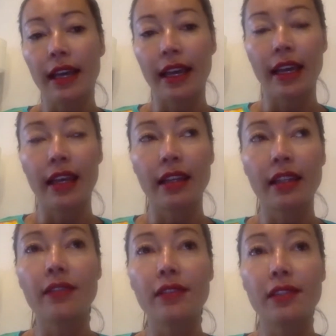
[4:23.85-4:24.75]
and
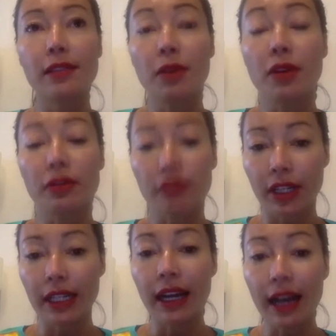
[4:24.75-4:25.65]
have spoken
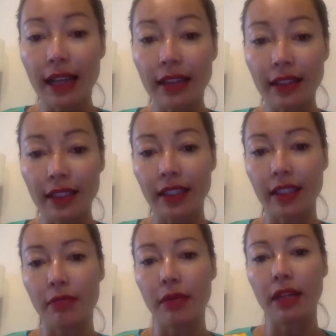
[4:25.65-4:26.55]
very highly
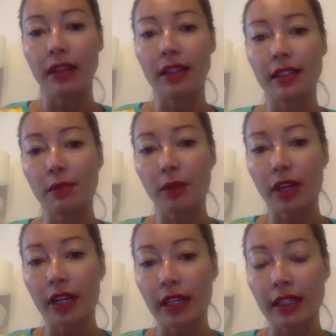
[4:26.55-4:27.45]
about the
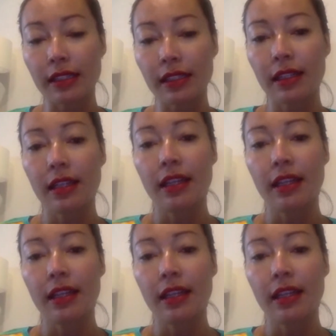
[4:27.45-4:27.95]
experience